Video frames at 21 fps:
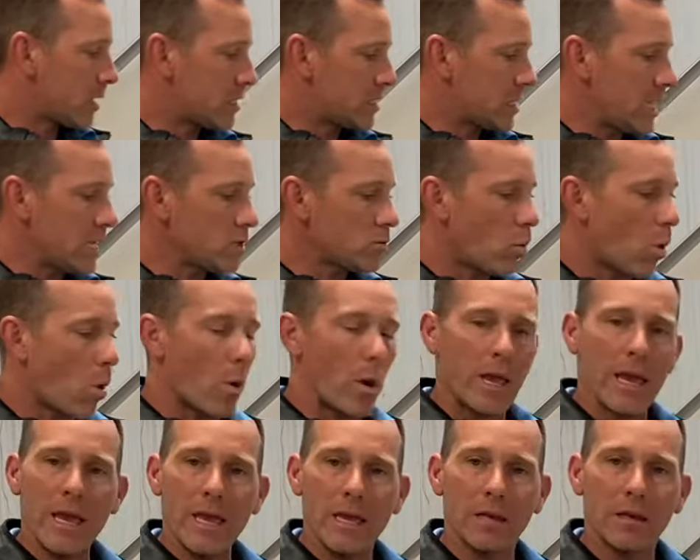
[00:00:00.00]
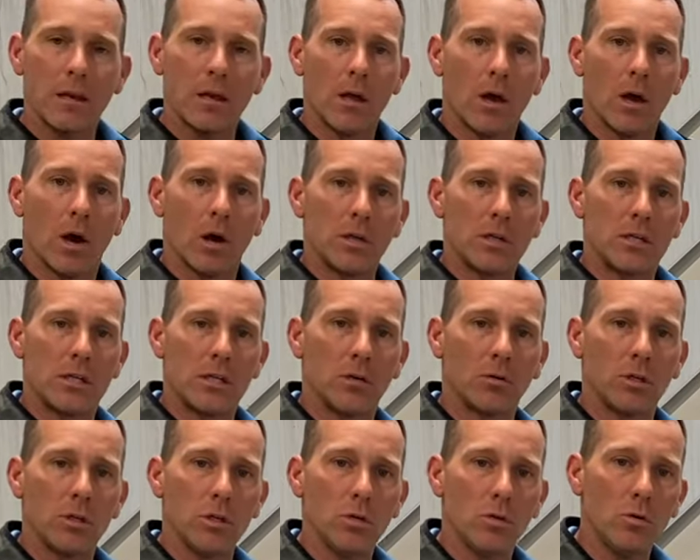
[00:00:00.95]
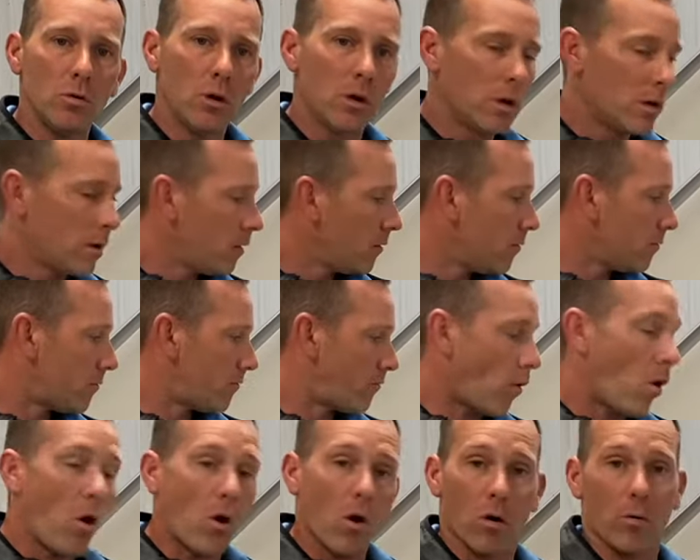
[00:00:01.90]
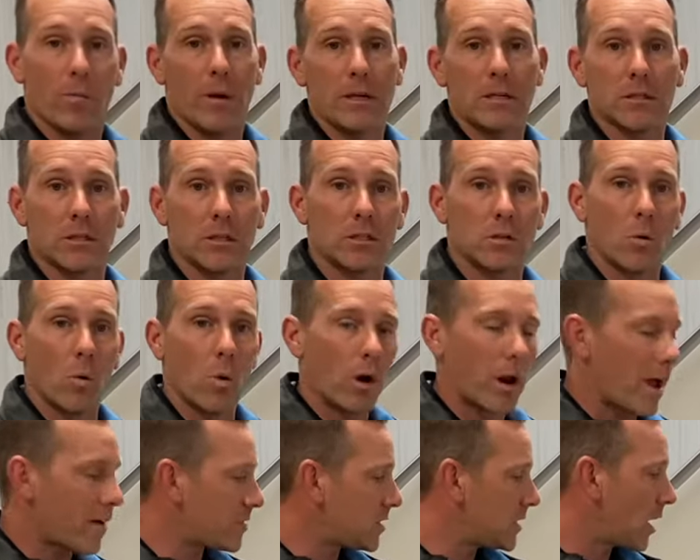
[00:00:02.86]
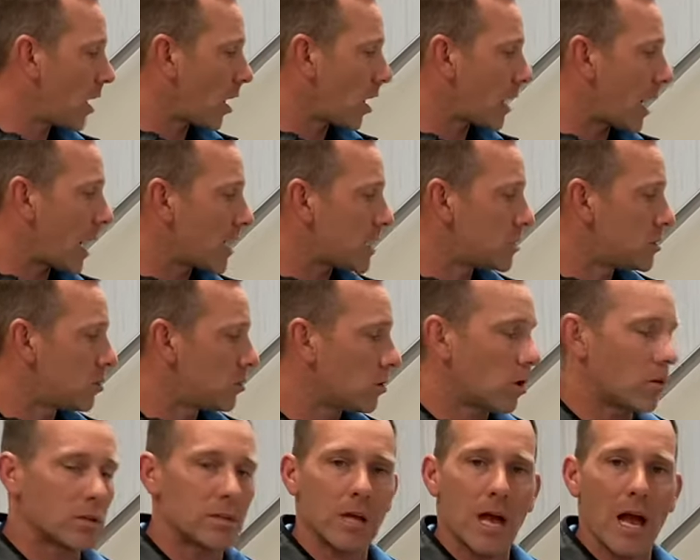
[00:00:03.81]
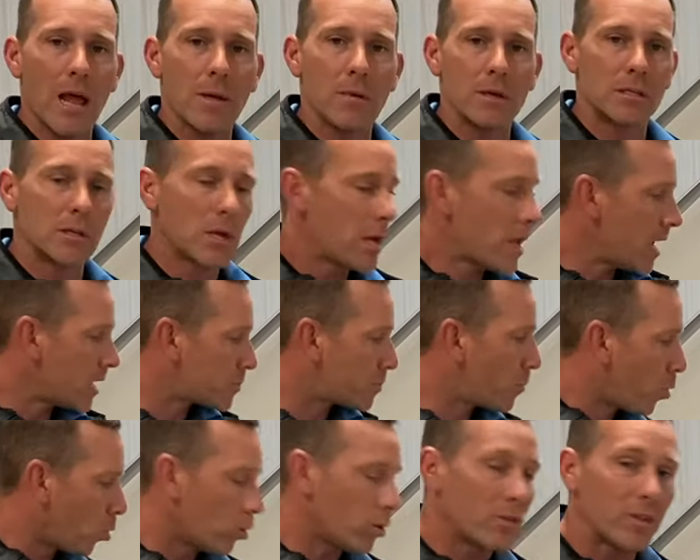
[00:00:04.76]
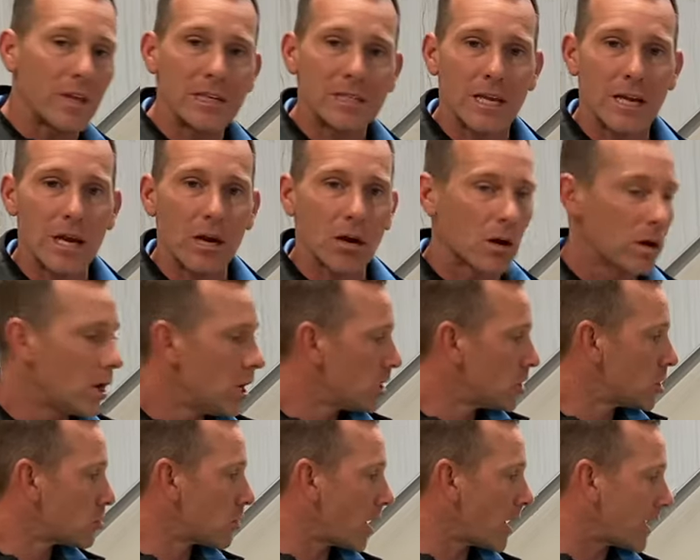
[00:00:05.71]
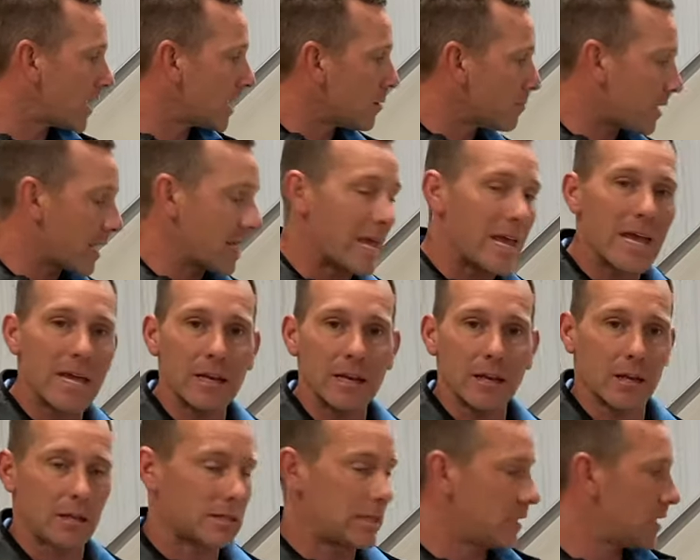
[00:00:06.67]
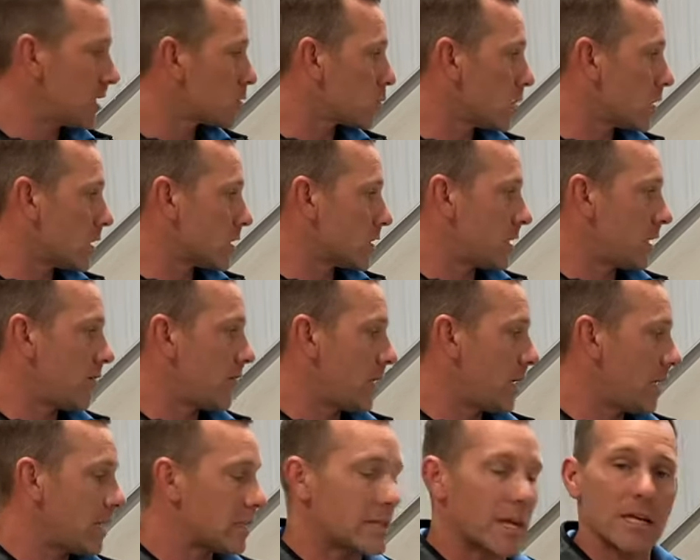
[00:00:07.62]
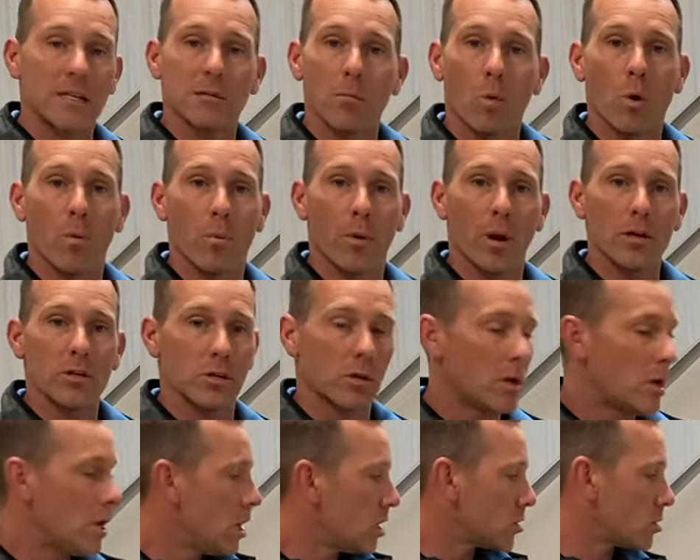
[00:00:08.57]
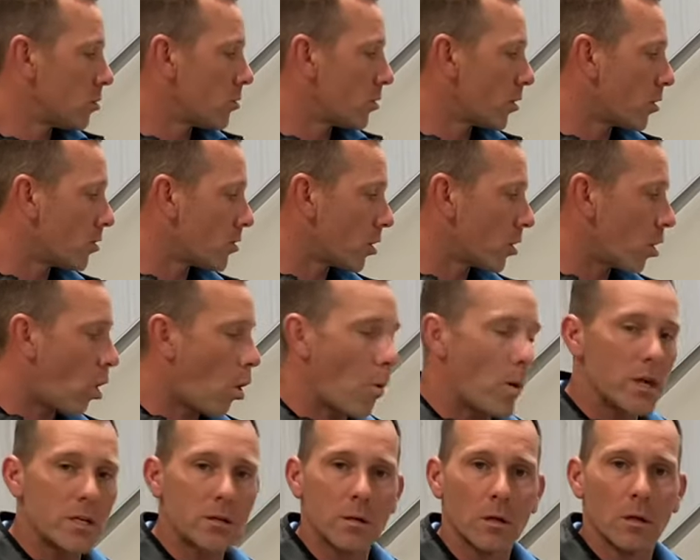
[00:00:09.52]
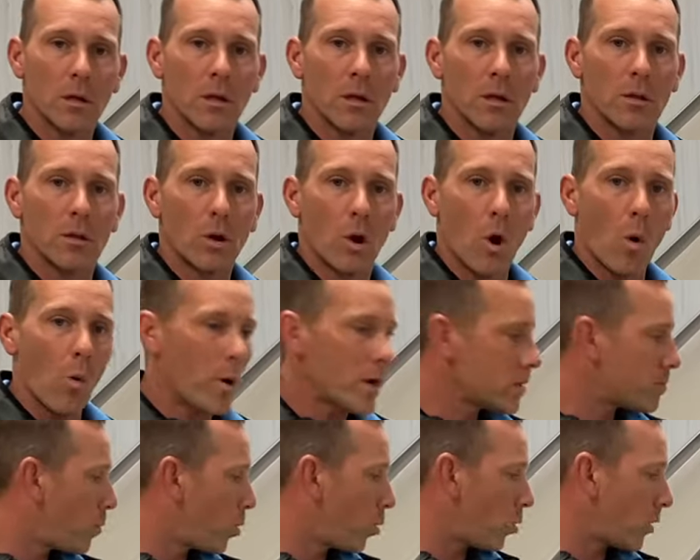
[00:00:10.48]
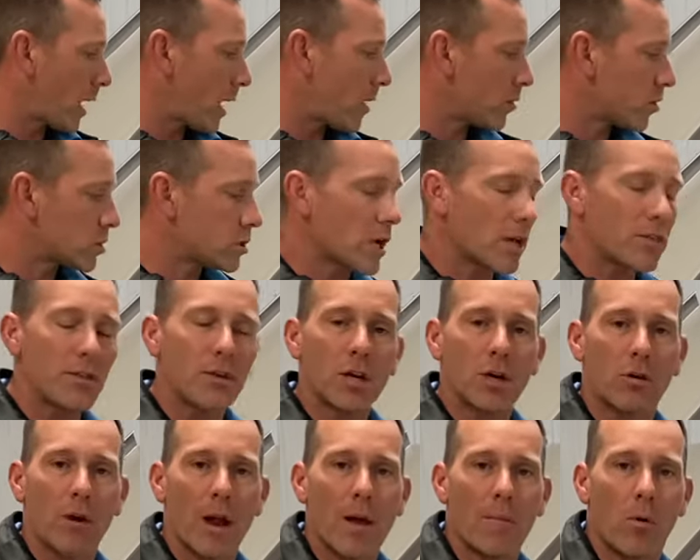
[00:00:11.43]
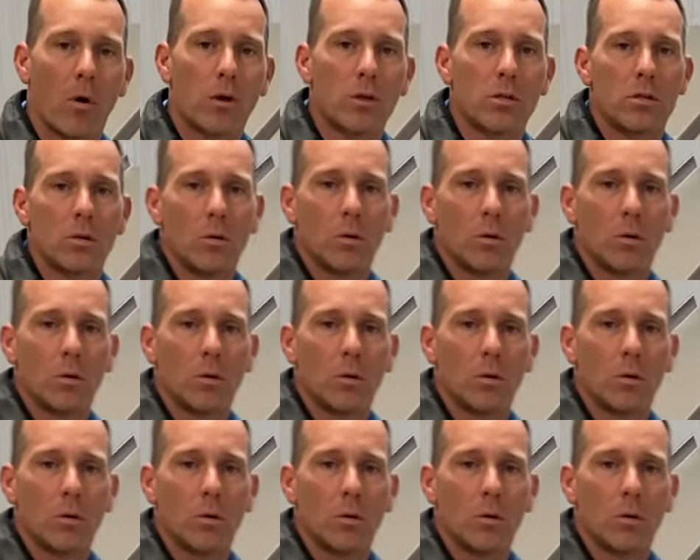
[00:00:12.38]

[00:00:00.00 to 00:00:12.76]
these won't hit until you fall, basically. So what I see our guys doing all the time is, is pulling these here to try to get them to hit. And see, this one doesn't even hit. It takes more pressure. So they're, they're, always, they're always pulling out. There's nothing to grab onto.